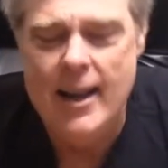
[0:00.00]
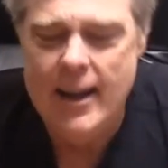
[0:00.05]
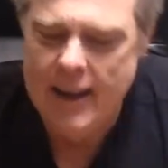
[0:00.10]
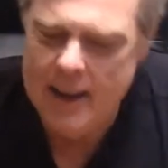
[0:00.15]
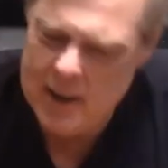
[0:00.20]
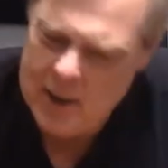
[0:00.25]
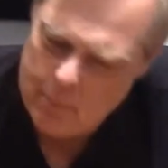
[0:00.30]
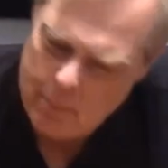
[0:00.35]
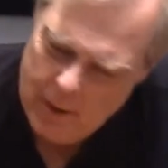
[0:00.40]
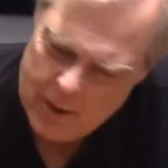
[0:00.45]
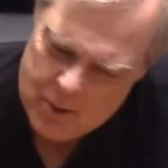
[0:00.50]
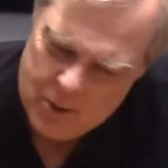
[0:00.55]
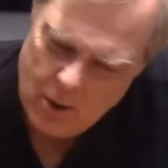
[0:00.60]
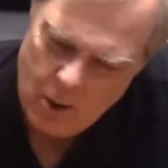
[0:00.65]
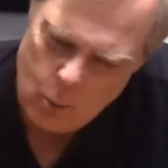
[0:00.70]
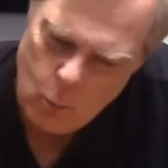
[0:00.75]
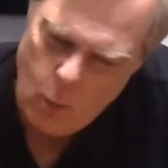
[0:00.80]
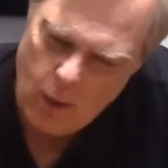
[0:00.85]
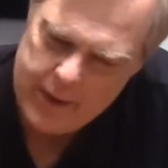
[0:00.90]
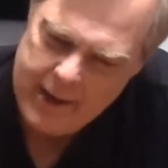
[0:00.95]
It depends
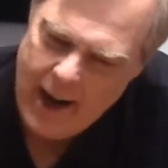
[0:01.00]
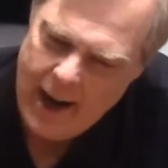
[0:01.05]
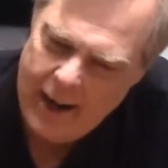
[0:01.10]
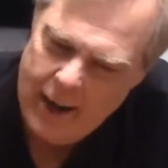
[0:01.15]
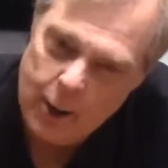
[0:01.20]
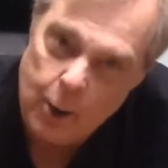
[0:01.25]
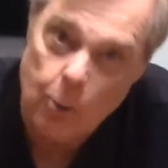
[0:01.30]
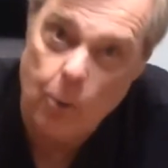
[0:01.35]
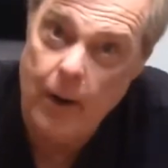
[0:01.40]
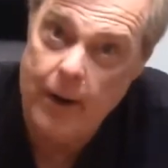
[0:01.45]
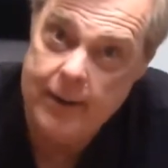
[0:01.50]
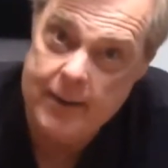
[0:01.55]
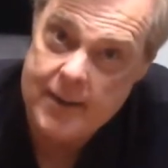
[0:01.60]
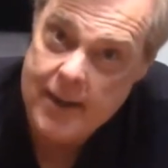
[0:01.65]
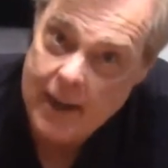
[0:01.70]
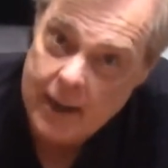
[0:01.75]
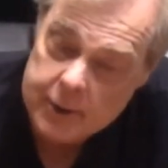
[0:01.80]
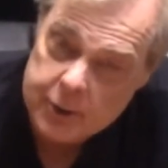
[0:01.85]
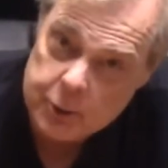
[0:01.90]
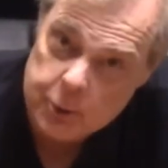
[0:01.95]
on what kind of grain
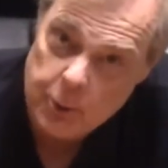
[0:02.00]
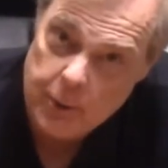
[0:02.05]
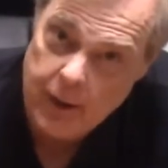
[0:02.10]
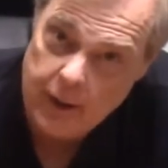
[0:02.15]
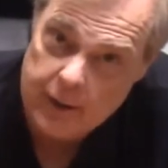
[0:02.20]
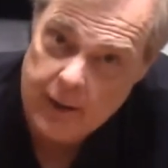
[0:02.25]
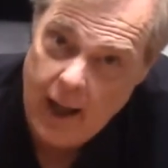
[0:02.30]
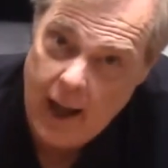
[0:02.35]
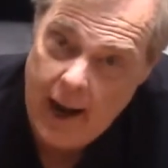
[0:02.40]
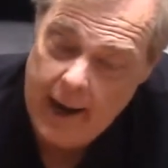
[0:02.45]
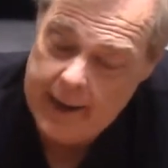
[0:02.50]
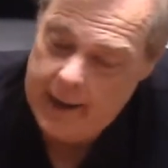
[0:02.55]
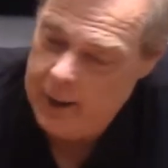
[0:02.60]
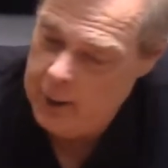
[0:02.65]
texture you like.